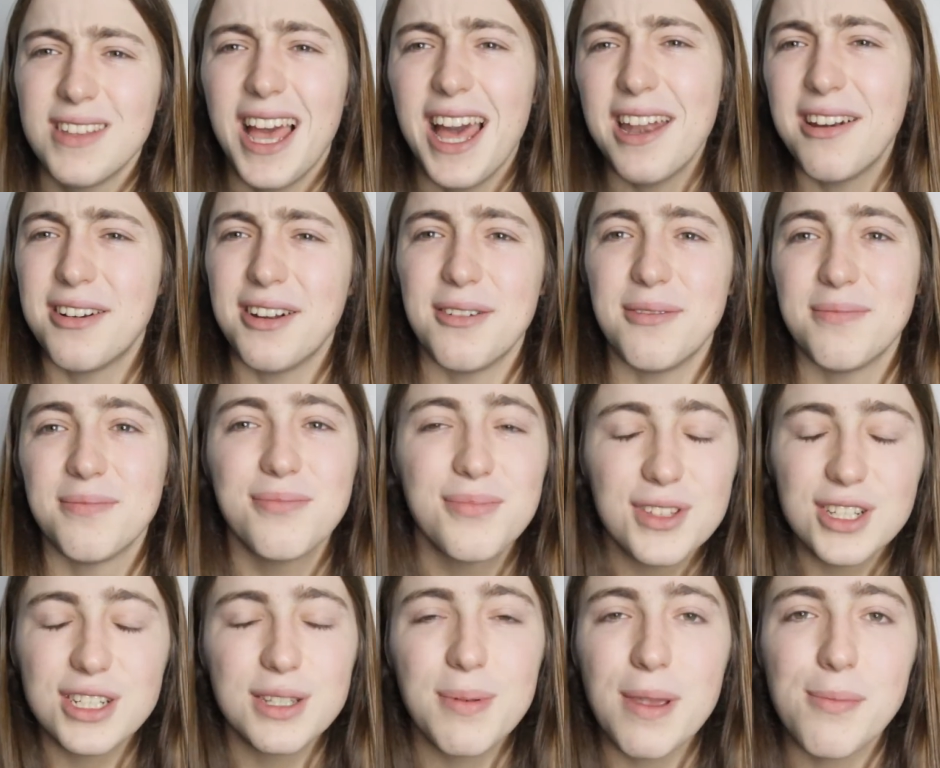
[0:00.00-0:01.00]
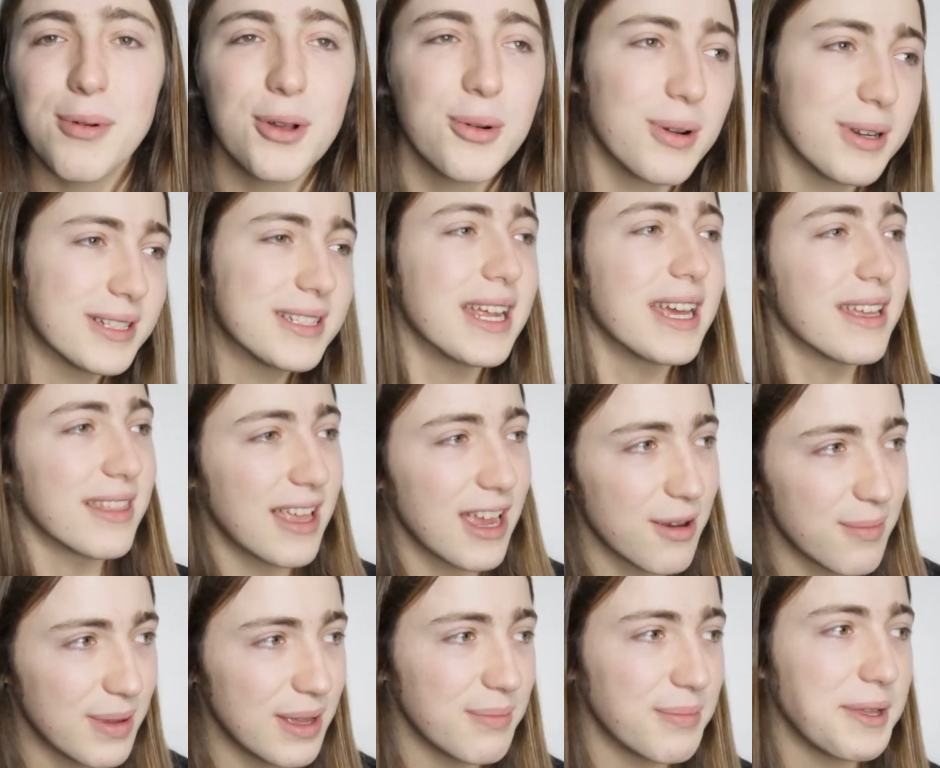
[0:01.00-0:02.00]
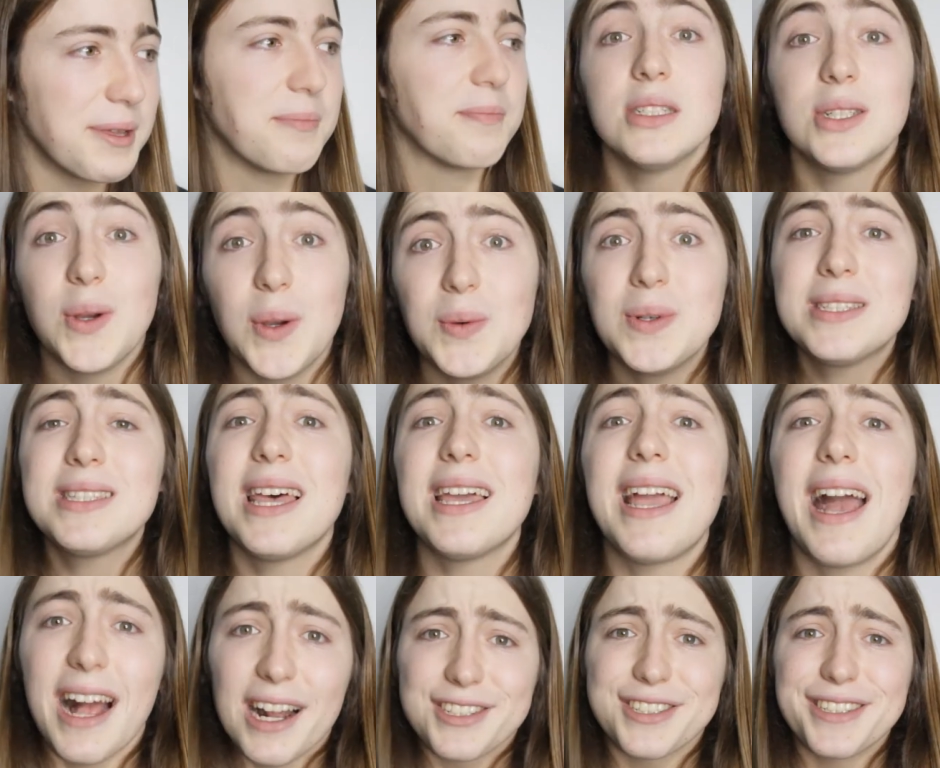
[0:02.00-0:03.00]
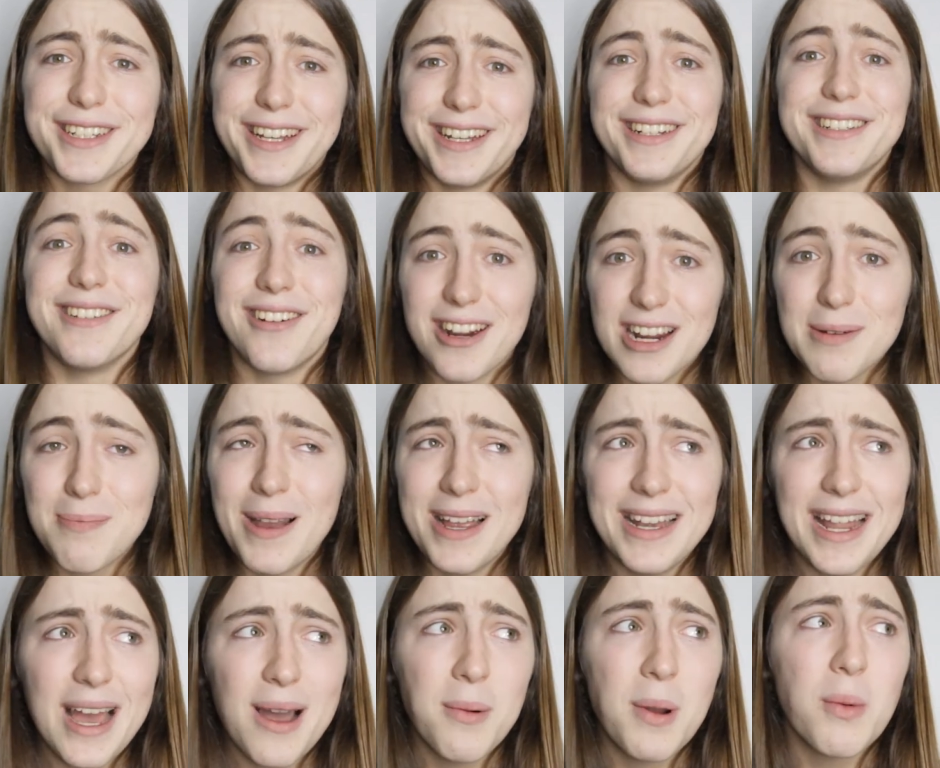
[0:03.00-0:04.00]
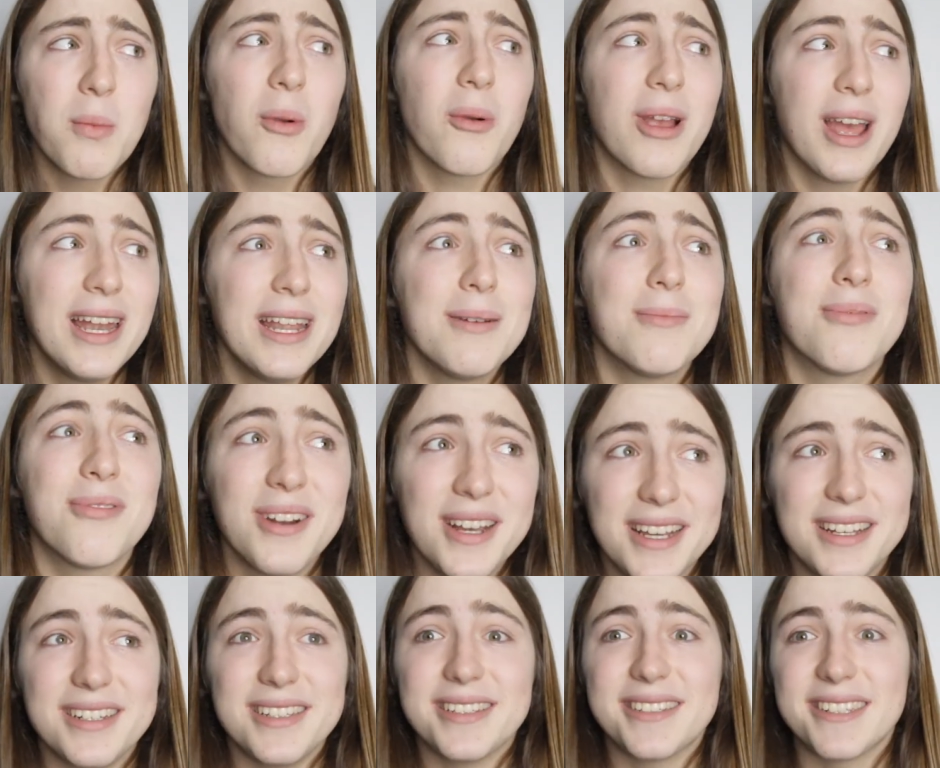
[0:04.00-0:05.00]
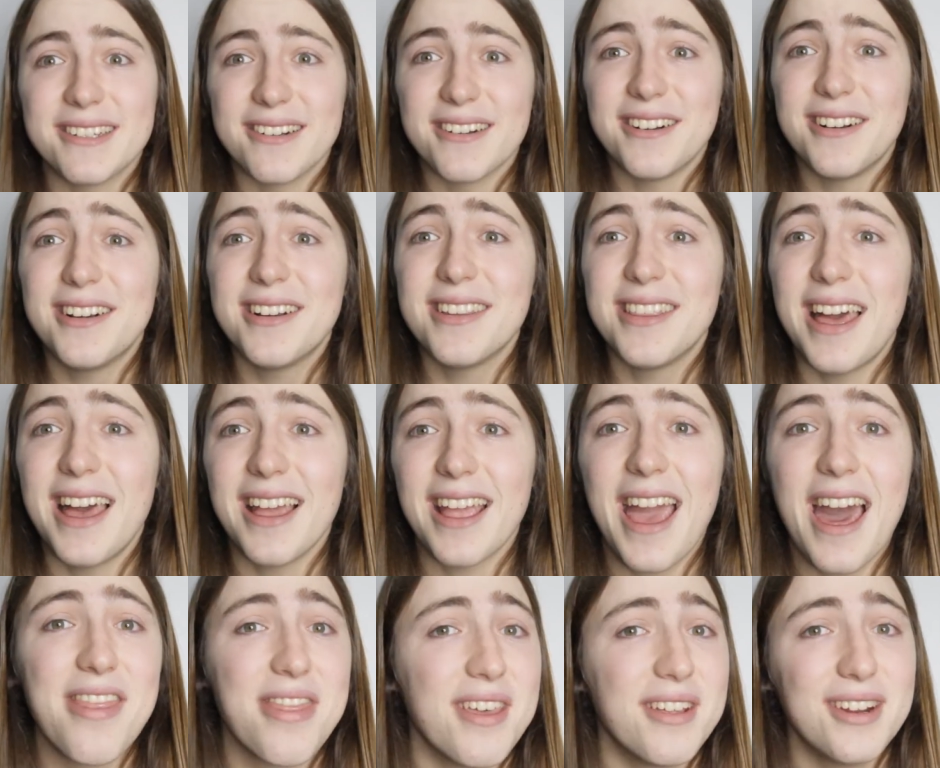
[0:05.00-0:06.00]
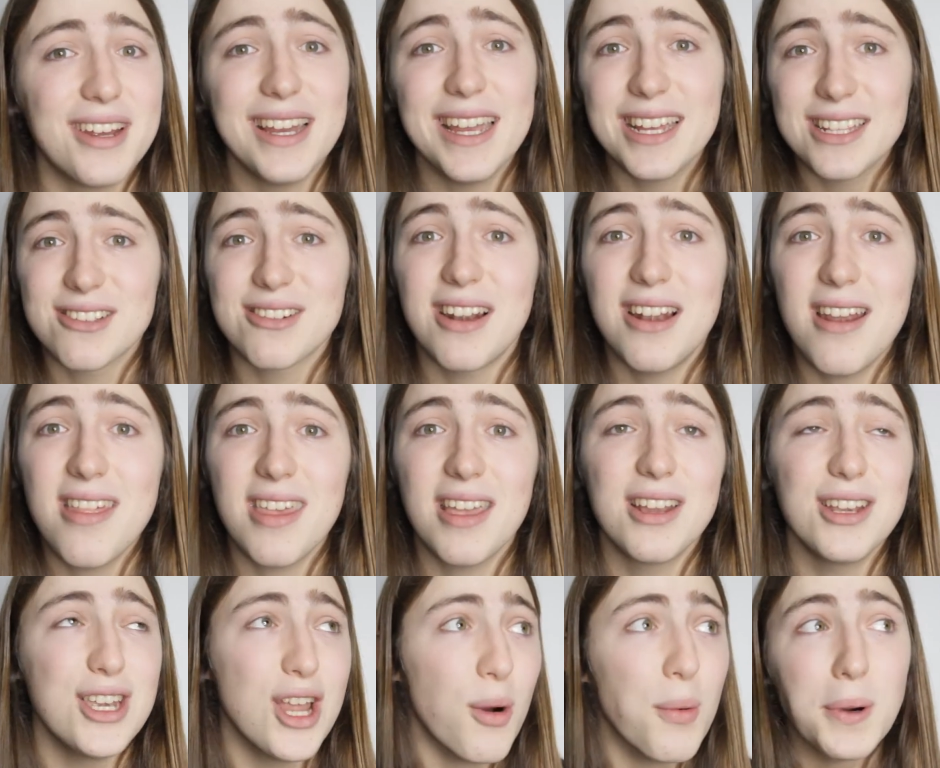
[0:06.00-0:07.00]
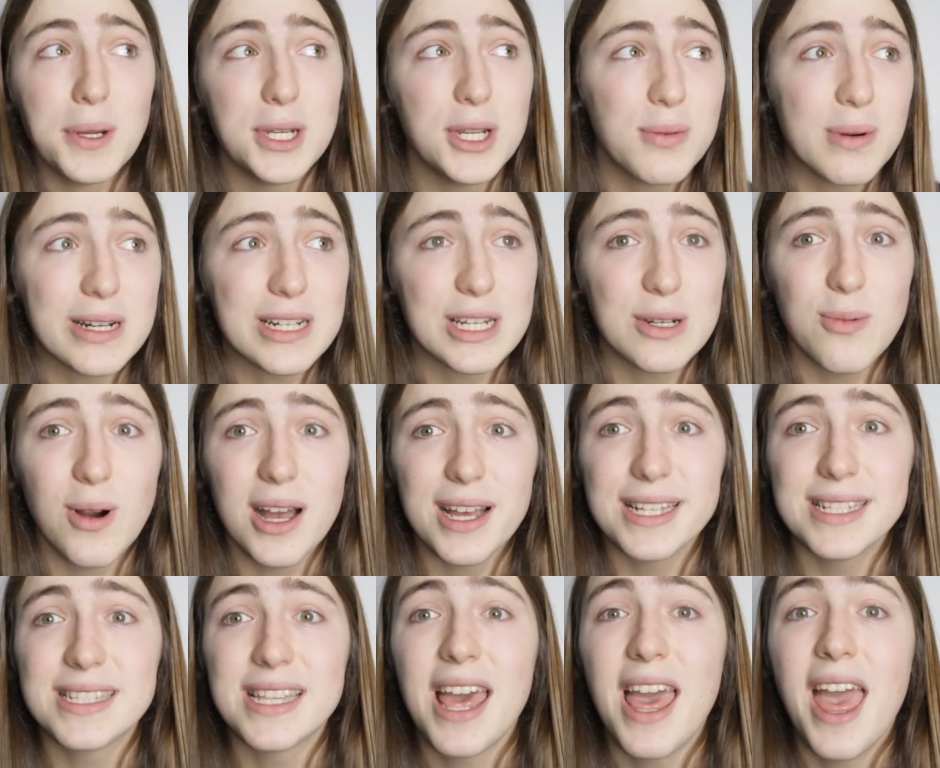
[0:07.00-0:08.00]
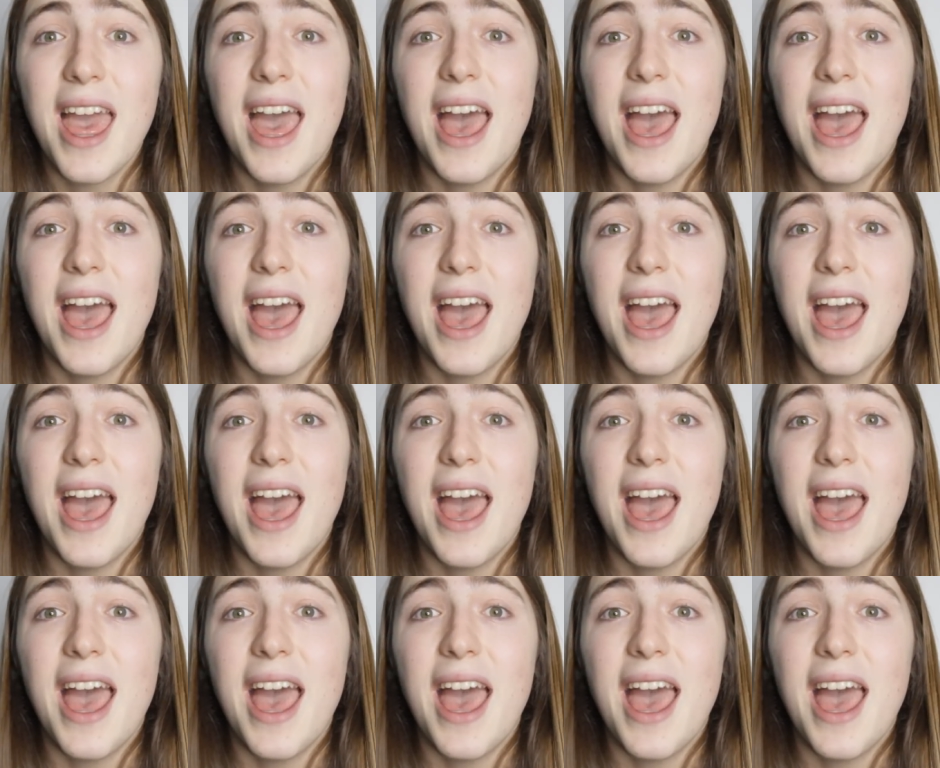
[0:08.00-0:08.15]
I don't know, just people who are staying in the Airbnb. So it was like actually getting dark by now, and we were getting pretty concerned that Kathy had not answered anything and no one knew where she was.